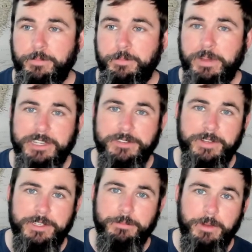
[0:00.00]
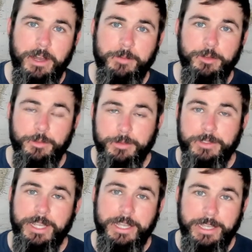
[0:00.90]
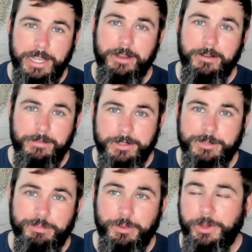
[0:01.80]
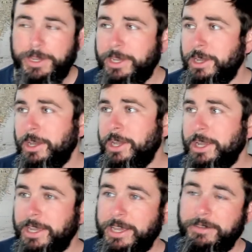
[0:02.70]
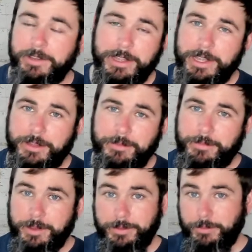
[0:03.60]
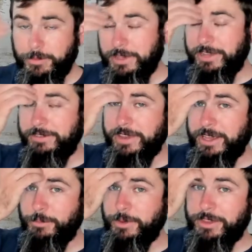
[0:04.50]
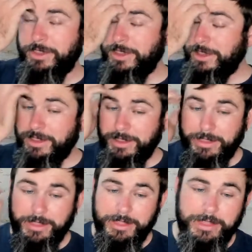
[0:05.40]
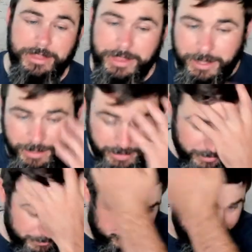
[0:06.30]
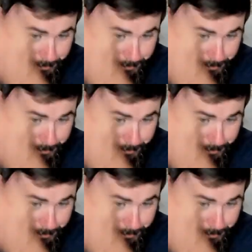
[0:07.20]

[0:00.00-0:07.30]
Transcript: best friend's mom who will take care of this boy and leaving them with um,